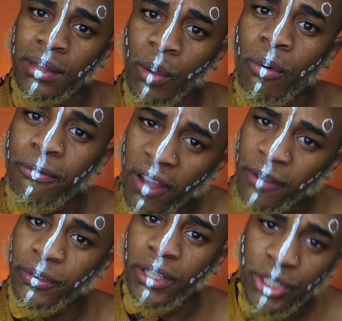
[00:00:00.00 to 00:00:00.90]
They will
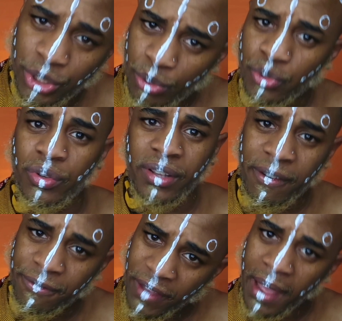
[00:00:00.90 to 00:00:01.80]
fight for their children,
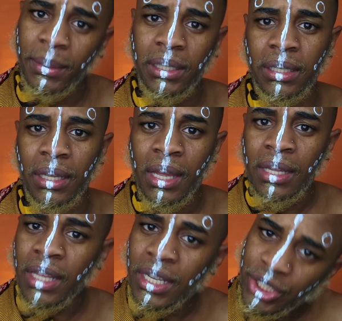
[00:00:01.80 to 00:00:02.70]
their family,
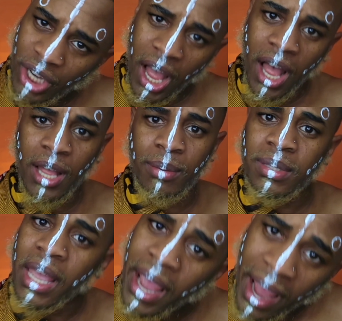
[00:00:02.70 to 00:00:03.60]
their
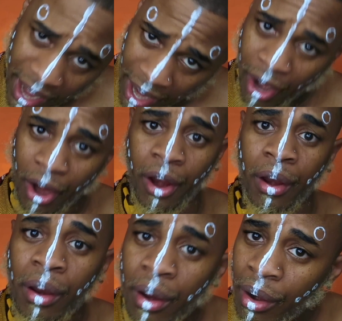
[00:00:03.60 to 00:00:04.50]
jobs, their
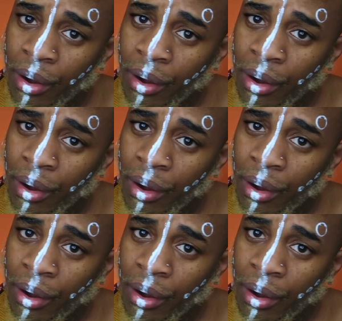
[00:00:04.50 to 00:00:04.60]
hair,